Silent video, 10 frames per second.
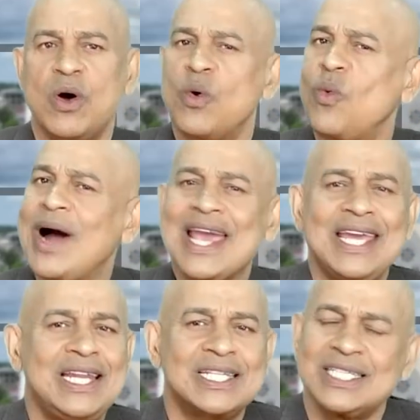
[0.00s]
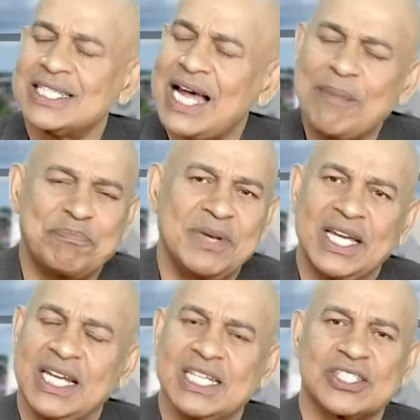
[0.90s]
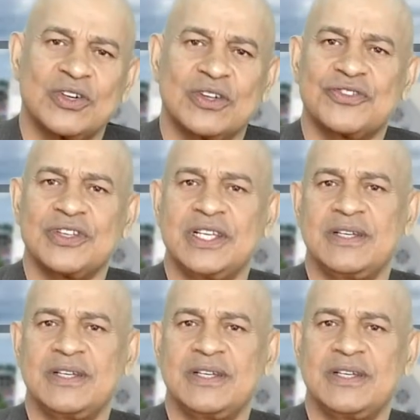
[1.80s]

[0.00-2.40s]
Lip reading: why this is happening in this country.